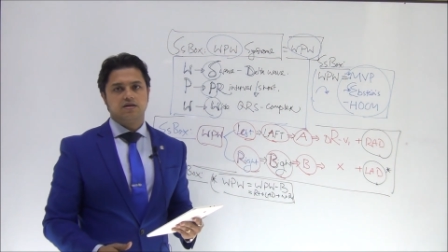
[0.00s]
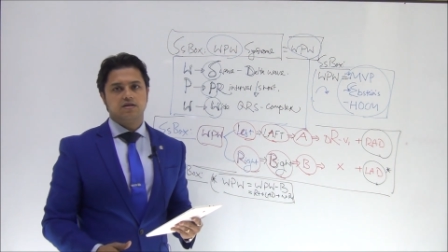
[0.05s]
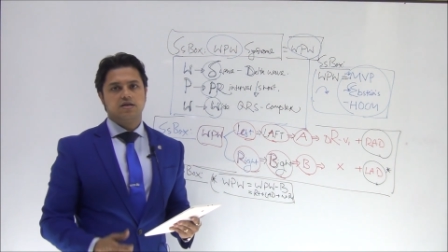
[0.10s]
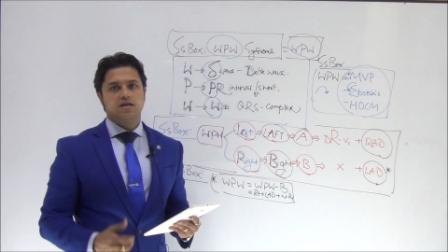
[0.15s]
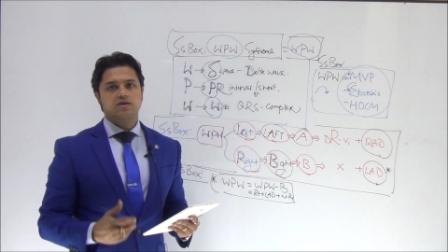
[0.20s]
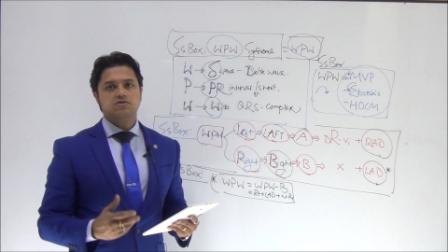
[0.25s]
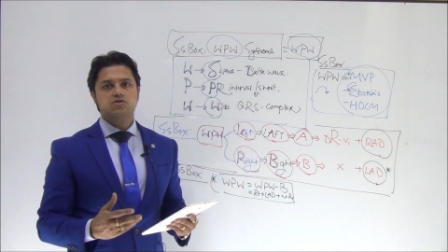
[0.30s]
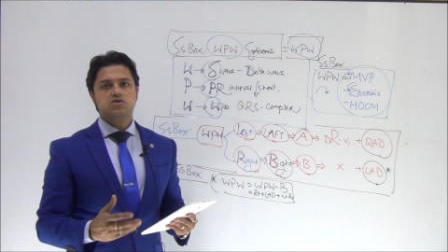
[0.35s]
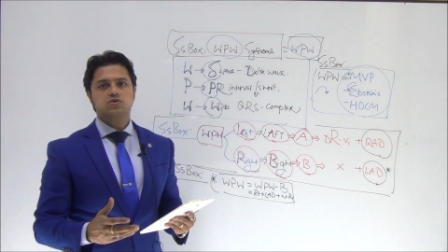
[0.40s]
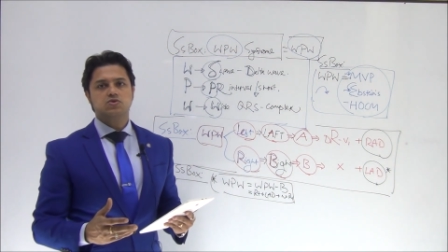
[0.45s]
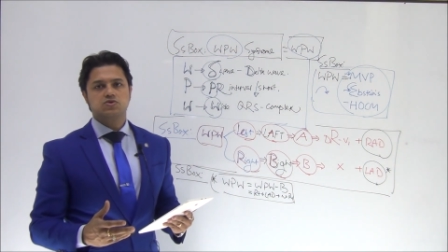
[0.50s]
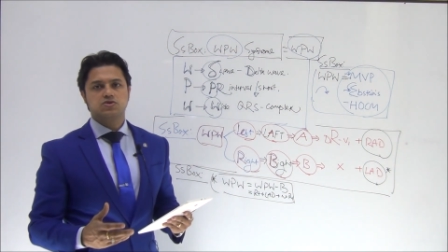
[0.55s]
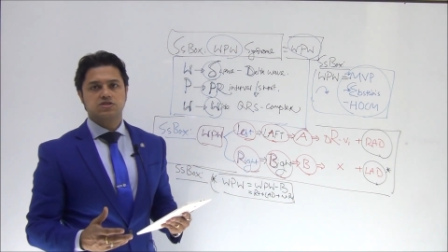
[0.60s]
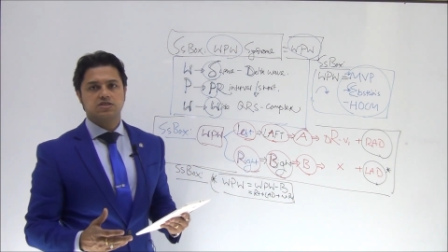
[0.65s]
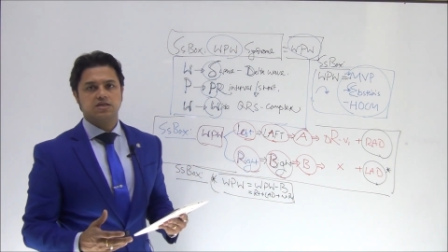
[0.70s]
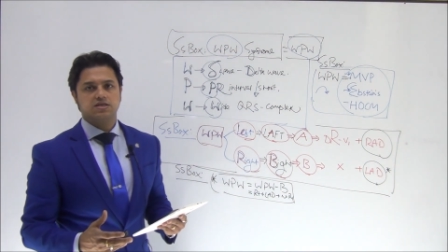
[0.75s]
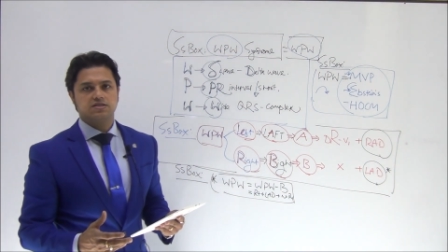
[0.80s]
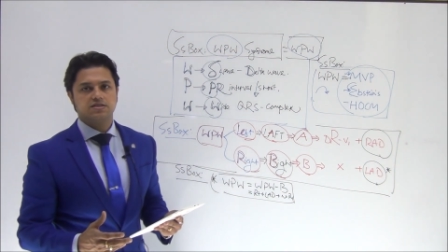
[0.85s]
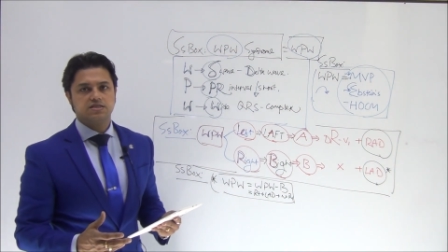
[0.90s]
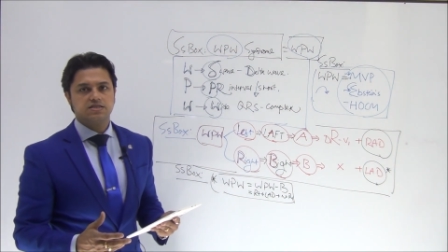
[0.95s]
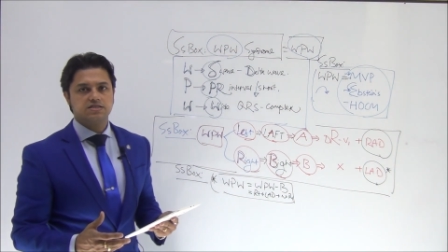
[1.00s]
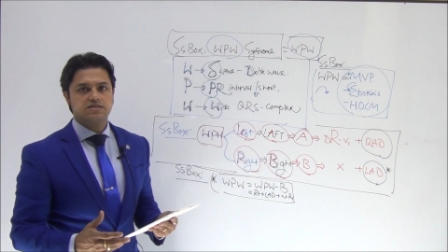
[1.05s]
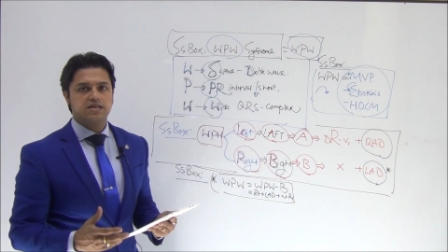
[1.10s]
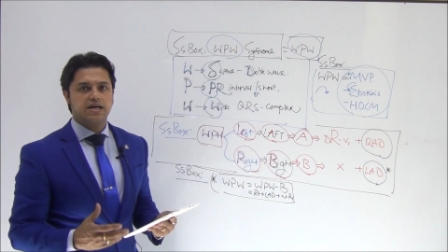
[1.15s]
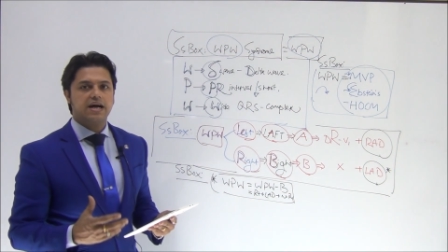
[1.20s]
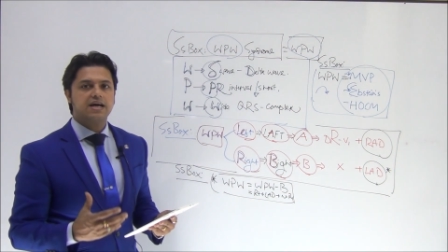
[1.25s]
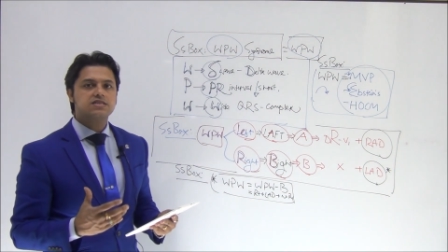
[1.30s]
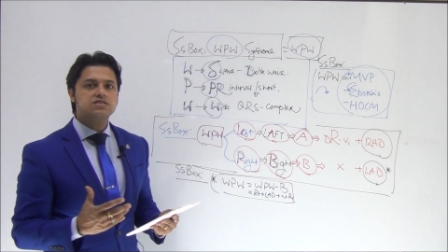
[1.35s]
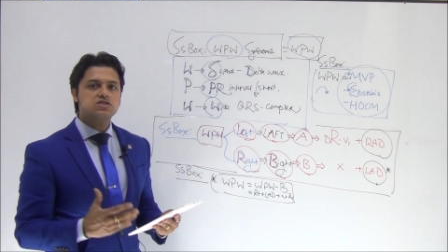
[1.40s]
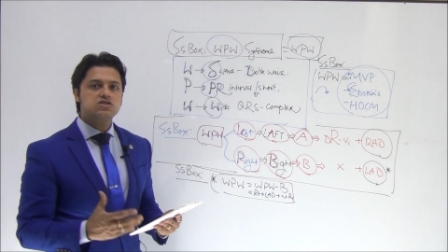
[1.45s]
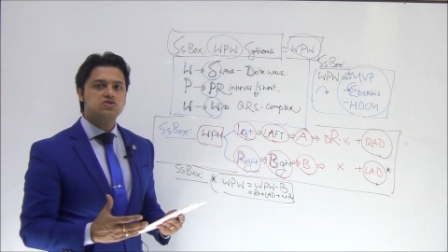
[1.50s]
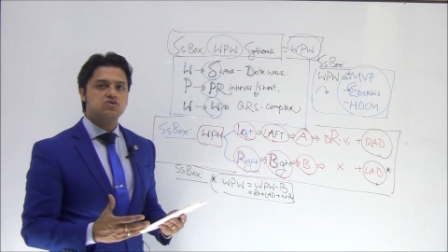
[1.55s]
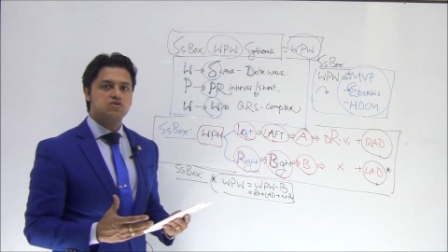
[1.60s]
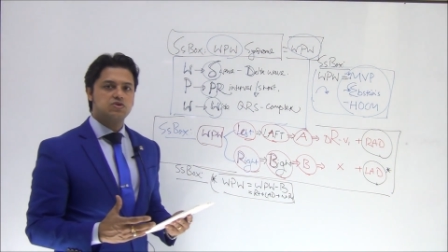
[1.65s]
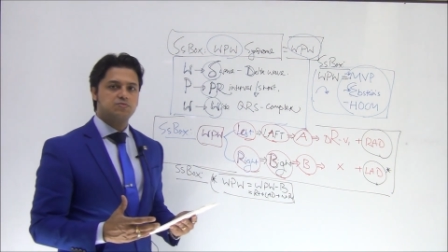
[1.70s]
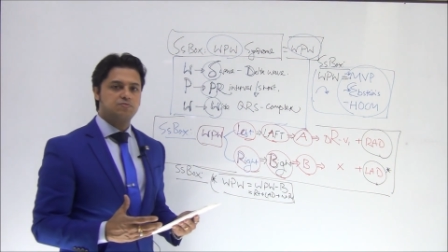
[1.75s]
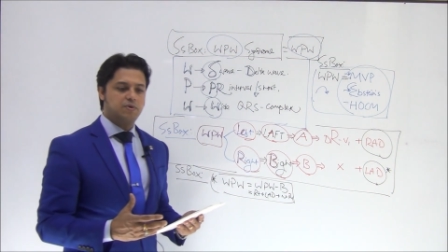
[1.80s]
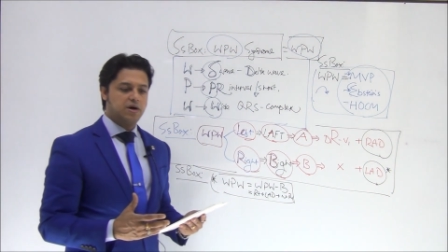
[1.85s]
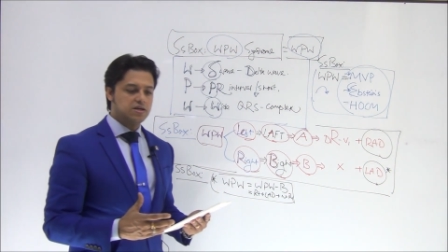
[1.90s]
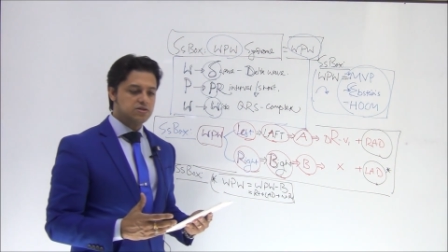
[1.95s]
Now the question, this
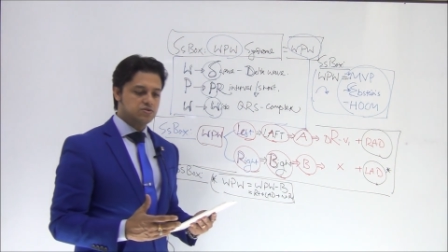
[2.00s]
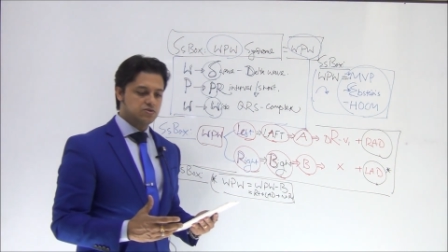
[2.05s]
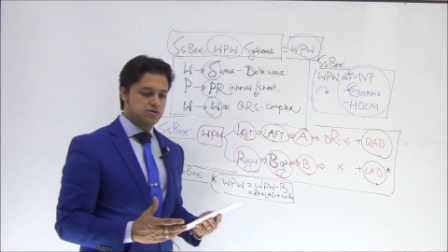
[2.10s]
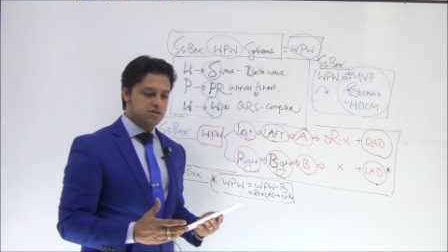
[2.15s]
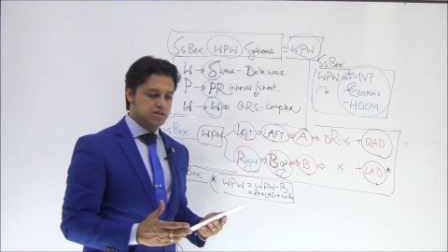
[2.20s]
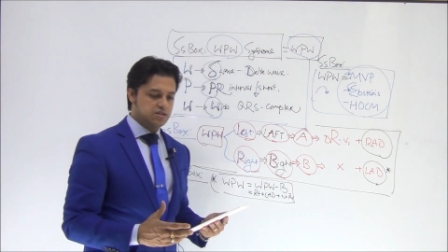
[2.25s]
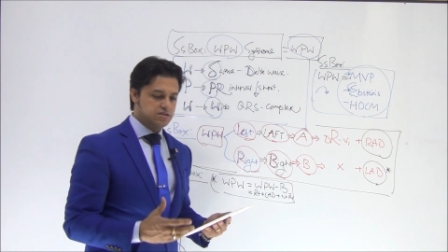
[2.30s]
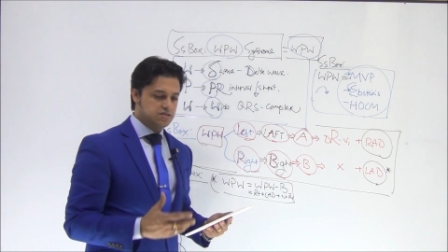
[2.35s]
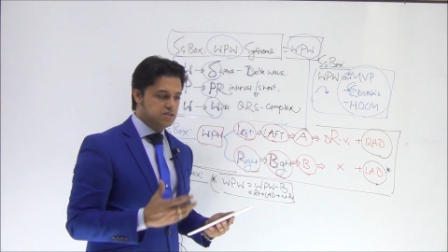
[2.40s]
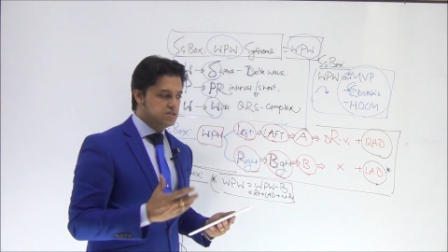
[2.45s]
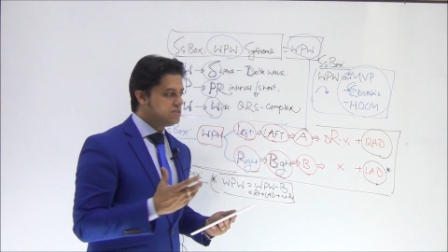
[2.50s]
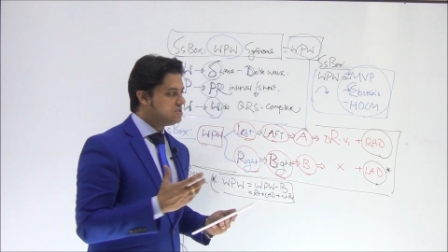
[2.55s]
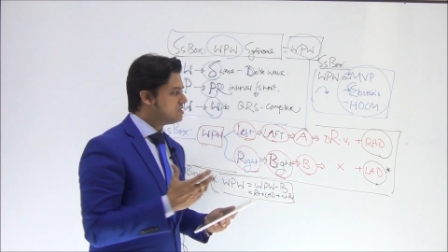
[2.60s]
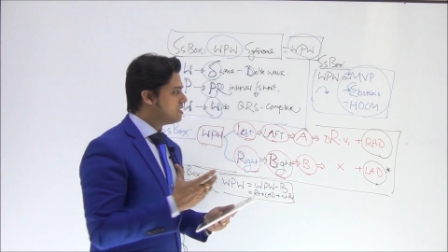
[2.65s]
accessory pathway and this